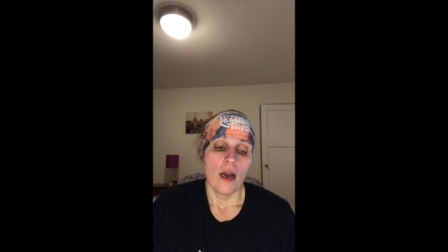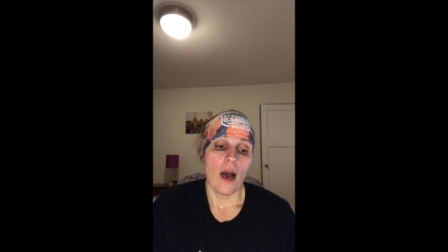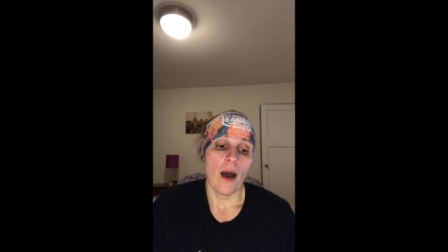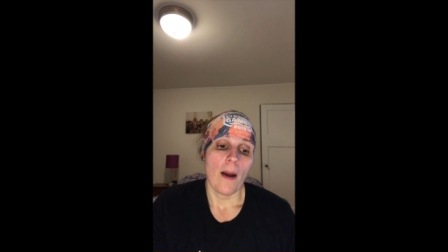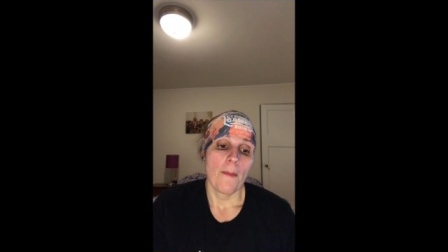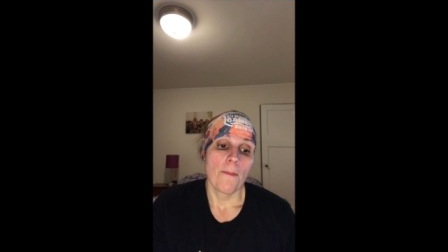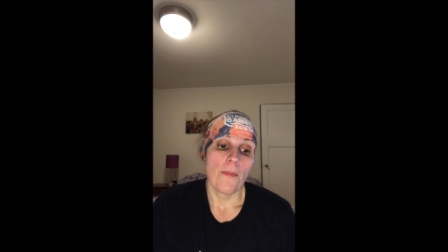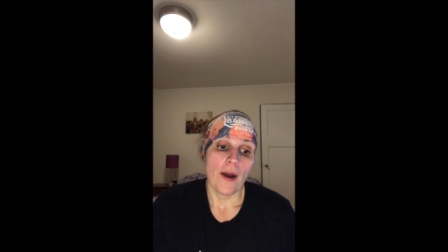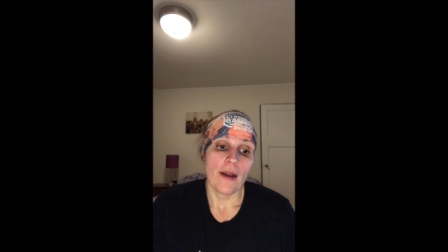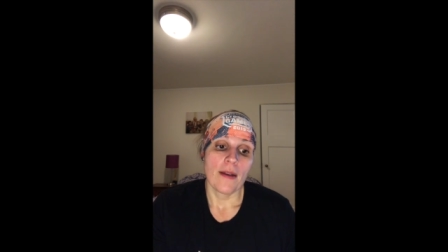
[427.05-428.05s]
Um,
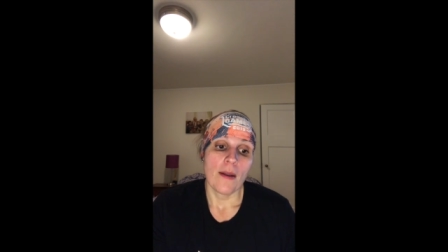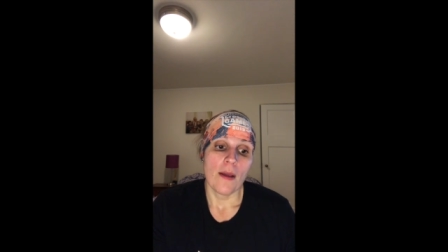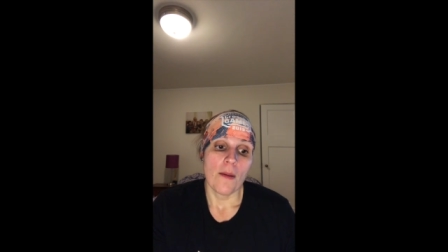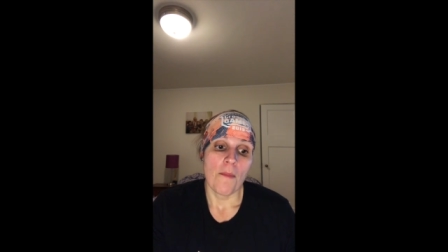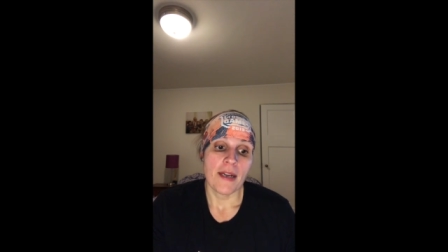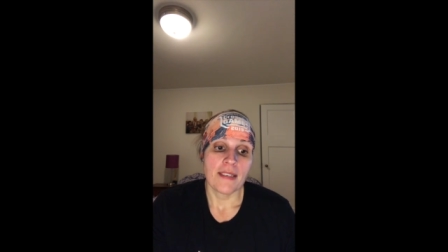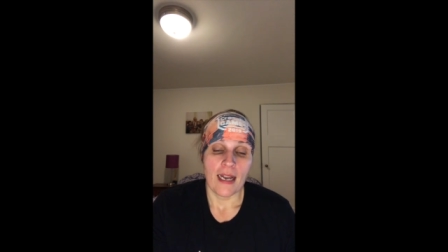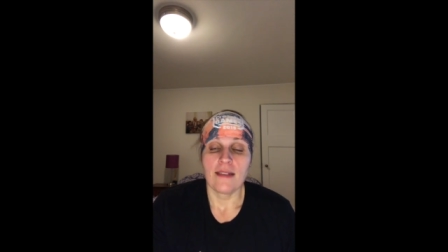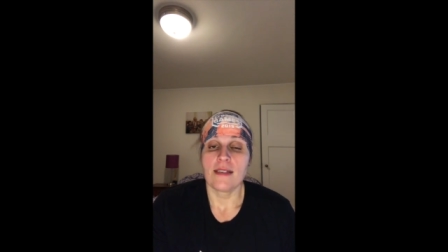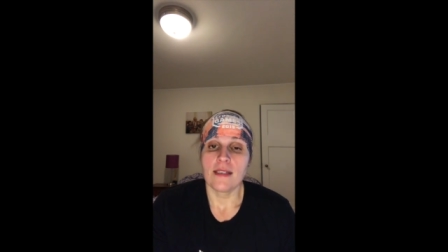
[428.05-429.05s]
but my
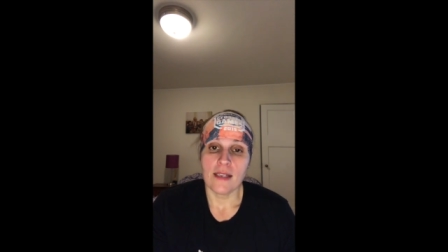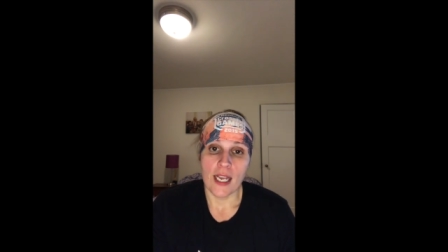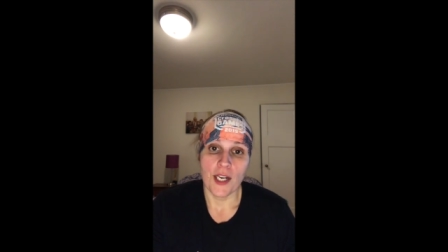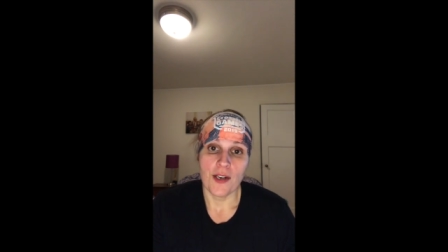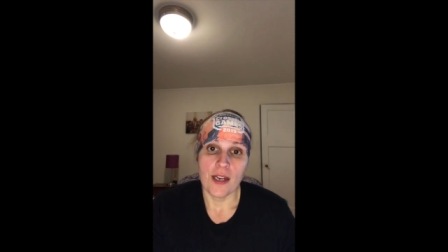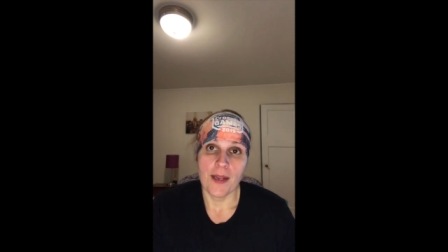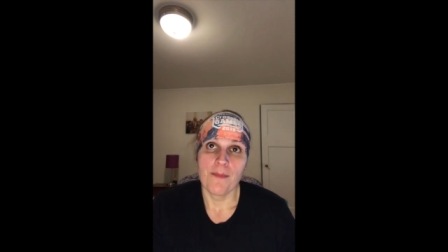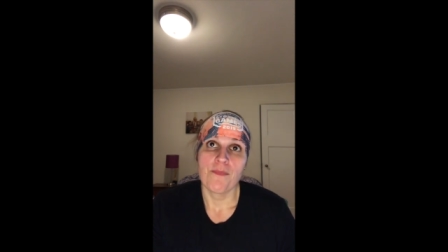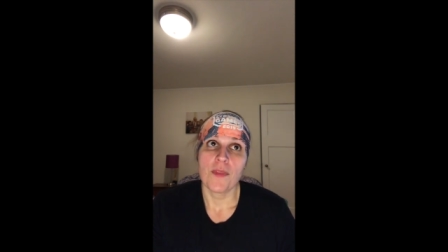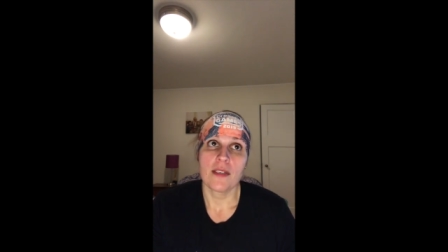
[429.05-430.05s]
dad doesn't carry
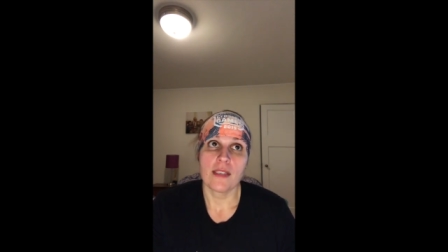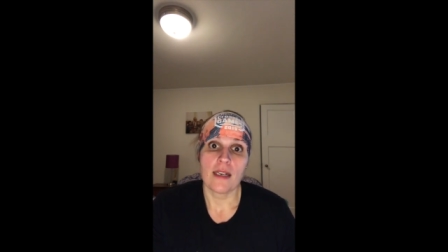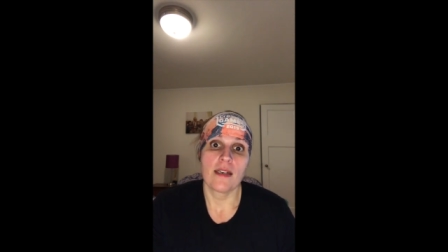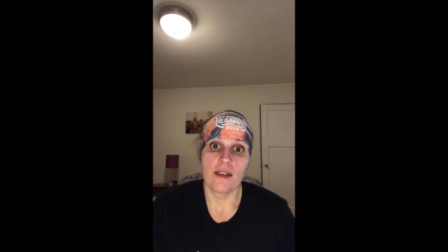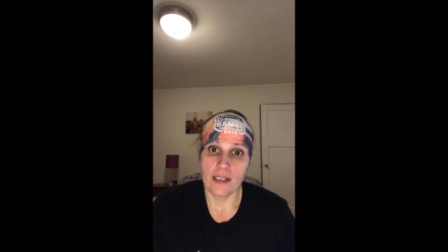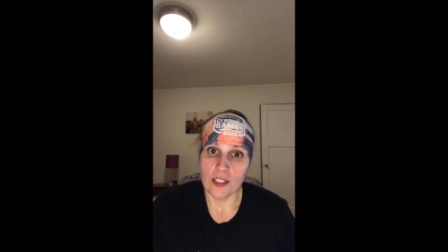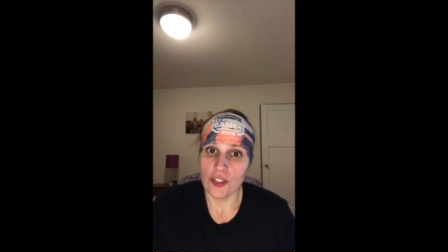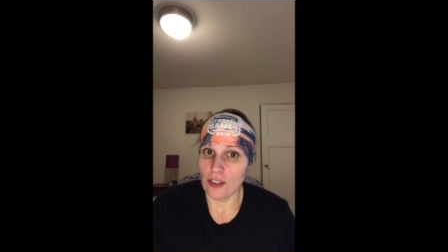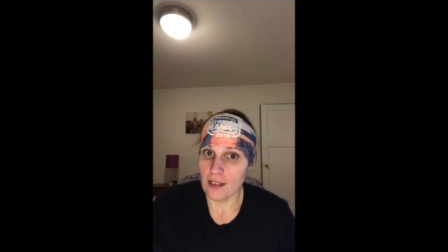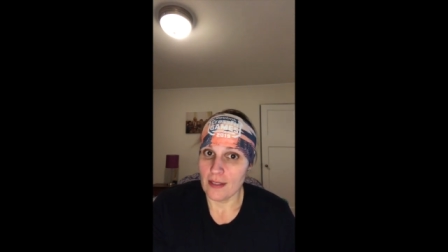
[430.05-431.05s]
secondary
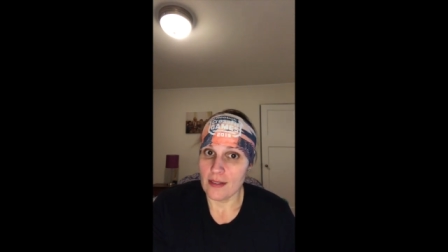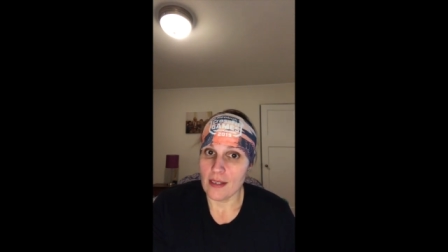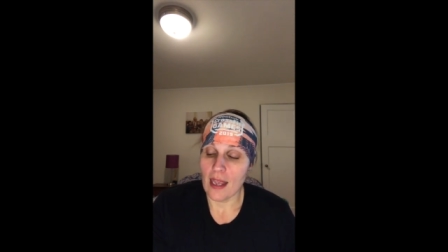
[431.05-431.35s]
insurance.